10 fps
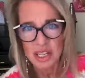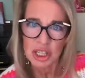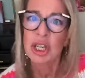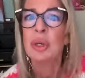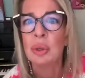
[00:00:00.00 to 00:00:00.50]

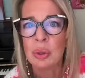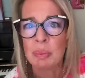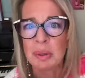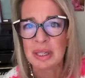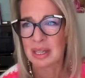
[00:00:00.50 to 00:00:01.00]
ice
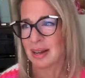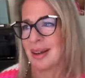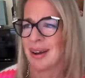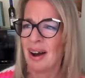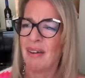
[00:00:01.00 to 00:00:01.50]
cubes.
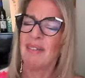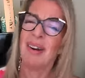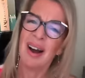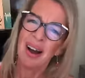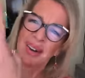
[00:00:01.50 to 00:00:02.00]

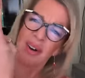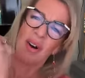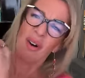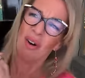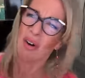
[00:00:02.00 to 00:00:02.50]
Fuck
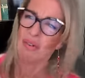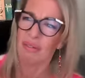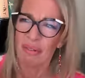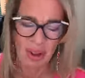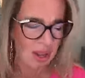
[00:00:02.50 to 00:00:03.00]

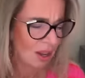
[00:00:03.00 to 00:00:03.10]
off.